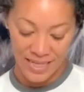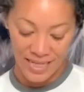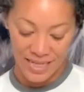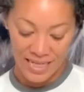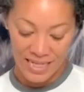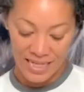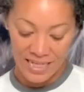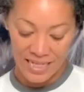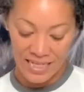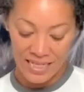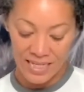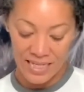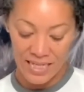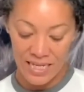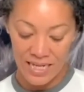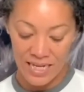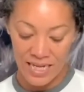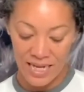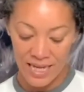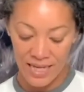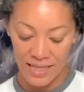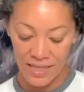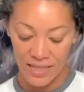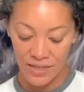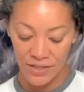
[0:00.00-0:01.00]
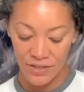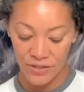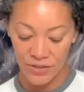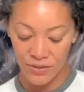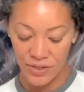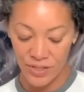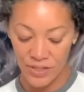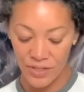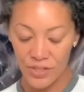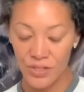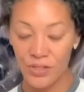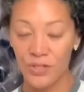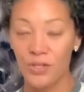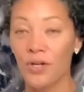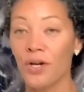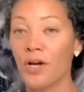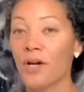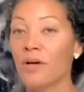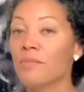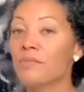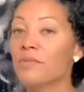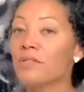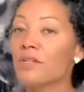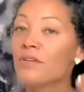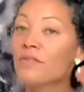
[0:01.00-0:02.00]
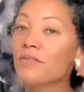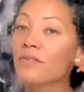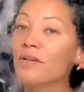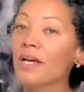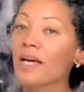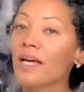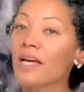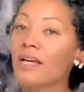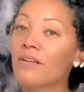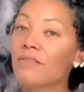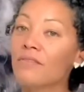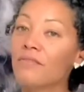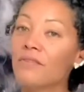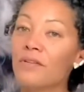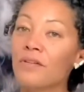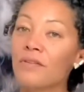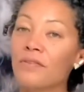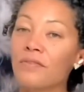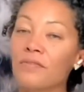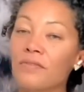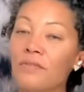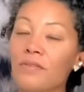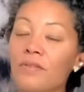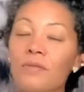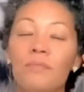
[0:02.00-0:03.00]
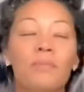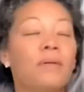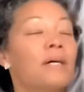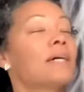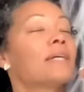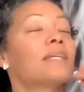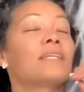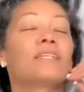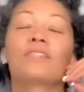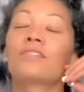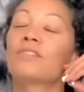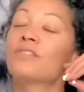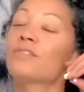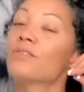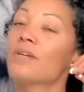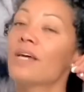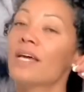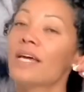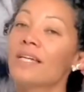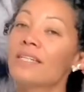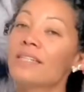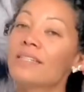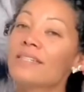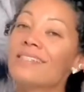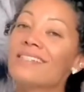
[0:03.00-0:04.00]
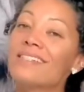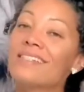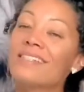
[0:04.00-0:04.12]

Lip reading: Inhaling, stretching your arms overhead for a full body stretch.